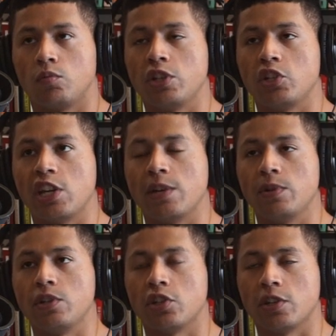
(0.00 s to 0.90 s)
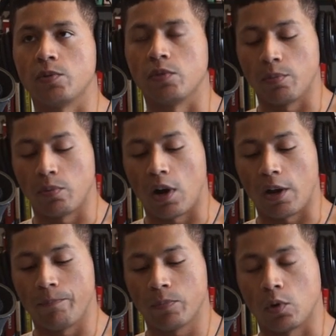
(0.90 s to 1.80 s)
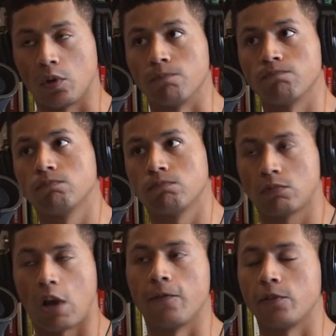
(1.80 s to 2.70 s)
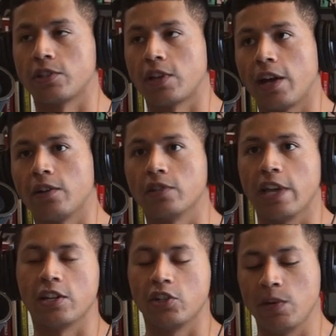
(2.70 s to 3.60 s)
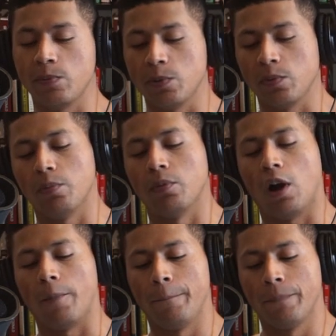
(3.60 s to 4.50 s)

championships with LeBron, or conference titles and a championship with LeBron.